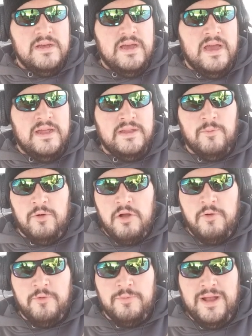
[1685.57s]
And then we'll
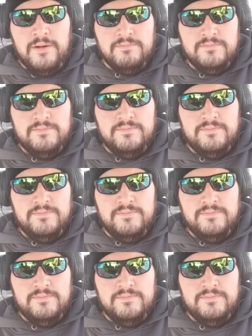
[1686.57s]
go from there.